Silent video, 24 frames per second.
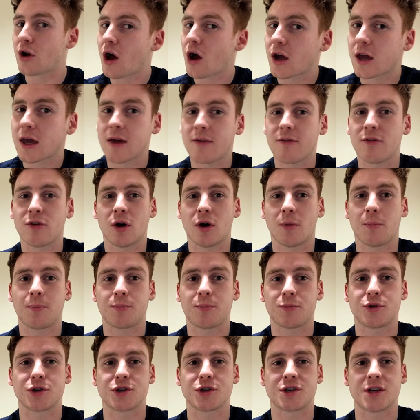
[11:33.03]
not giving
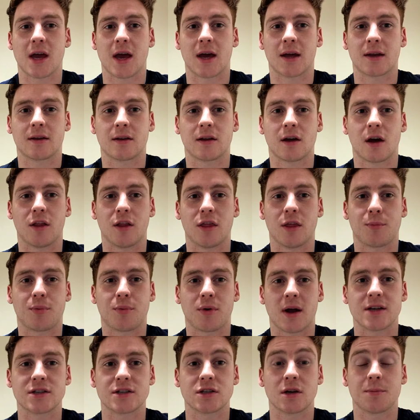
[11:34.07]
up just yet on the
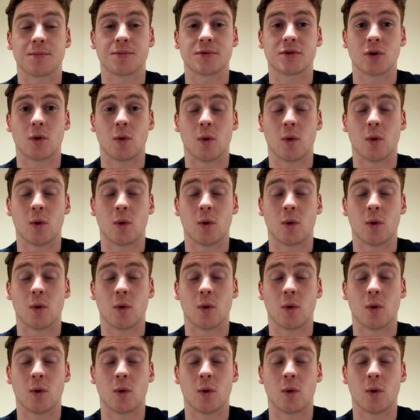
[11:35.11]
press up,